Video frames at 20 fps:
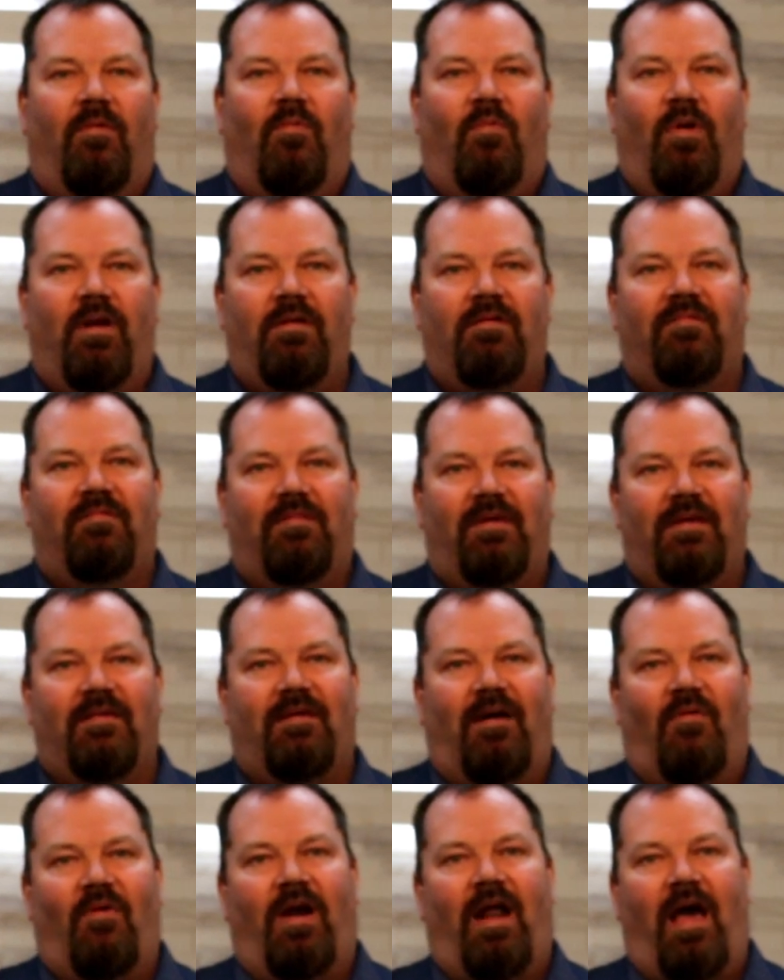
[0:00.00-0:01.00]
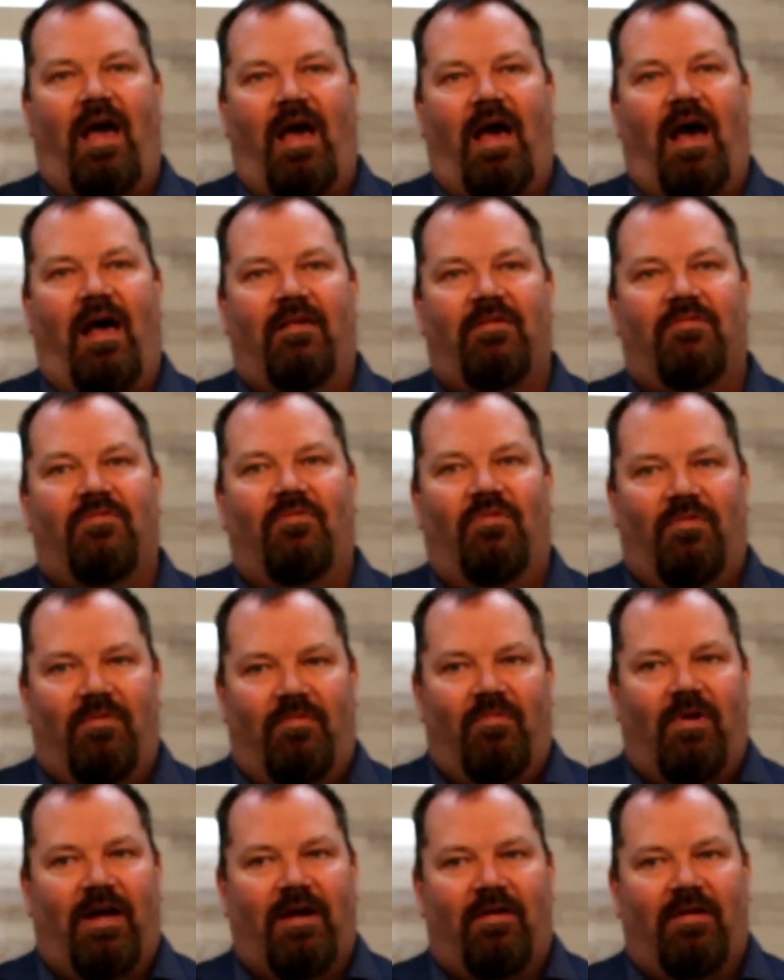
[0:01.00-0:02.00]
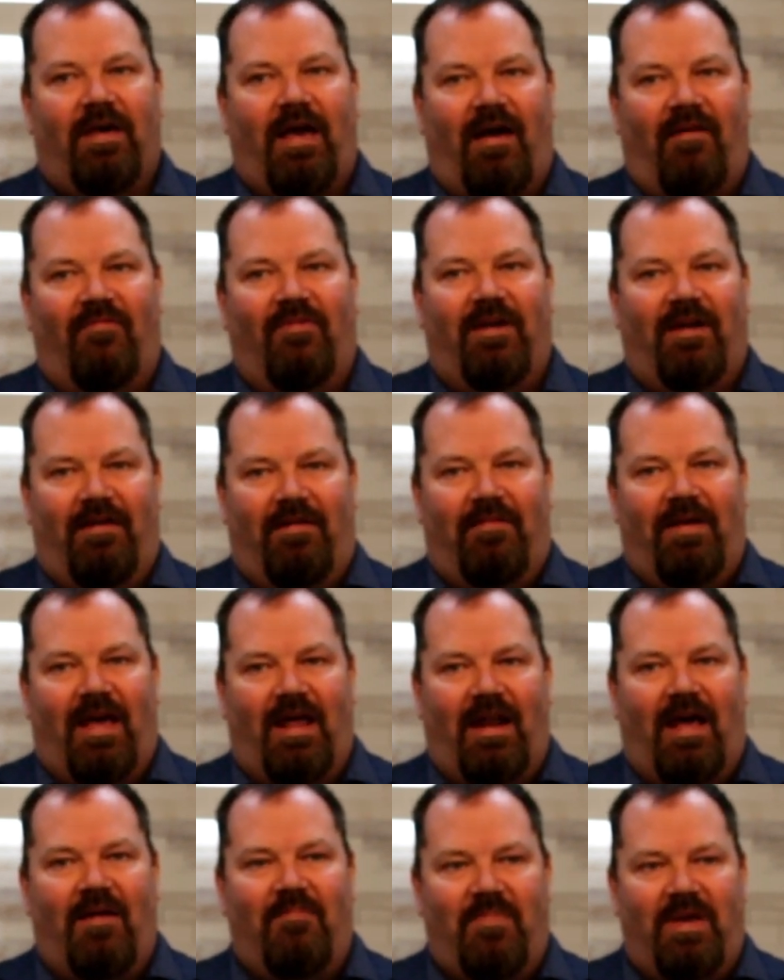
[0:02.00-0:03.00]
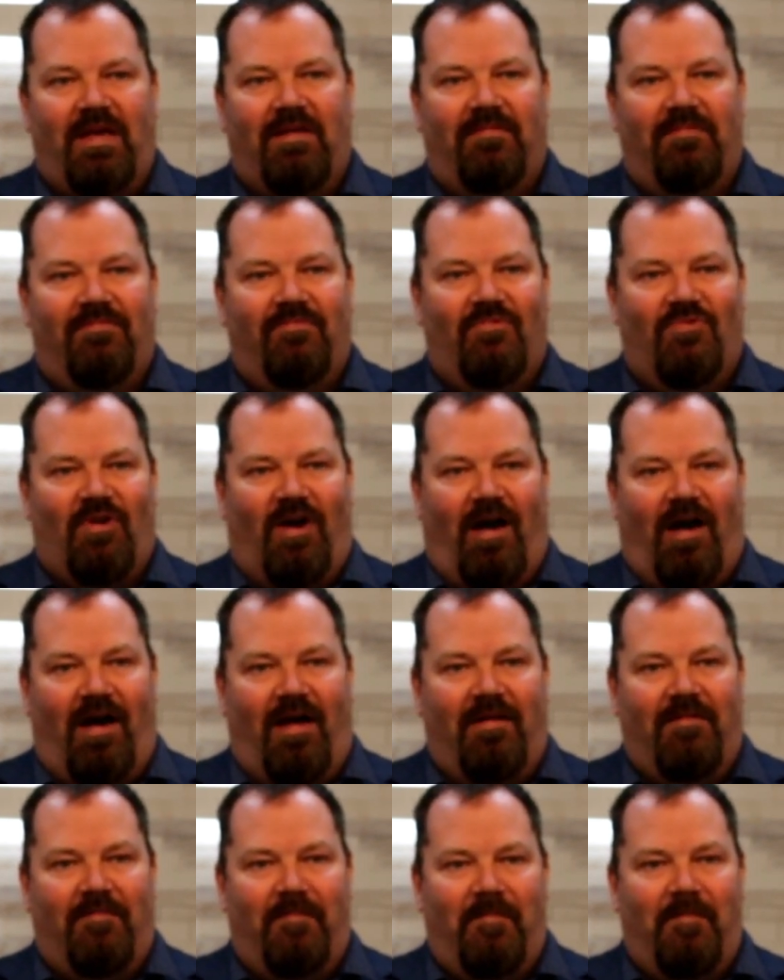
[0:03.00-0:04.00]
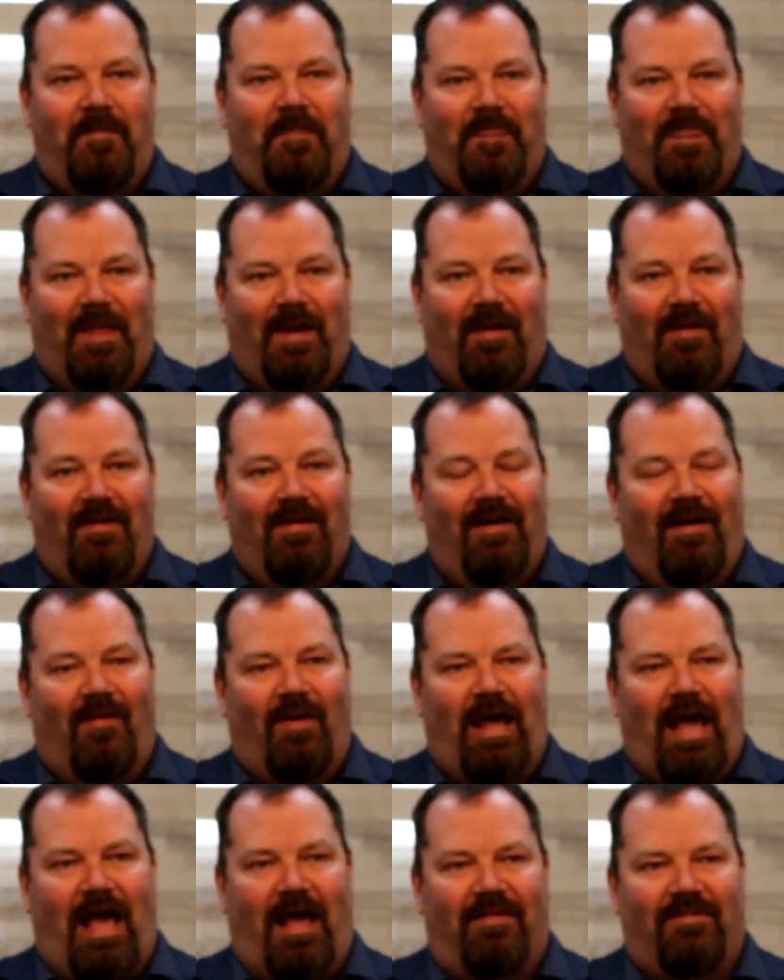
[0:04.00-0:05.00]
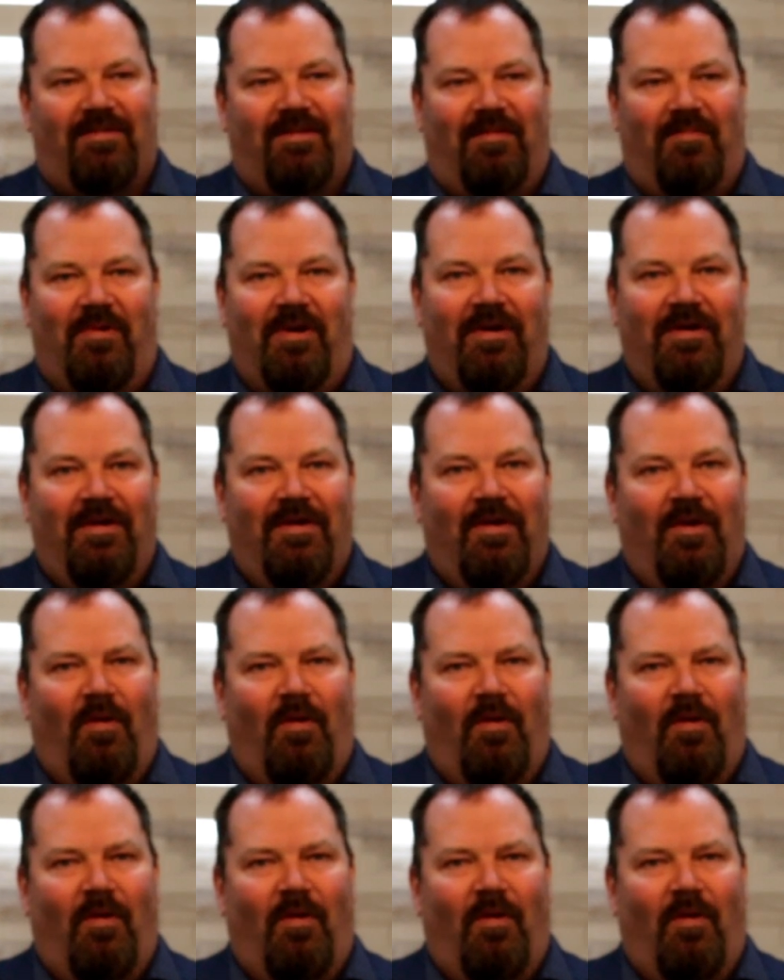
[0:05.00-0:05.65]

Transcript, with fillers: one of the things I want to ask when, when I go to heaven and, and I meet John, I want to ask him,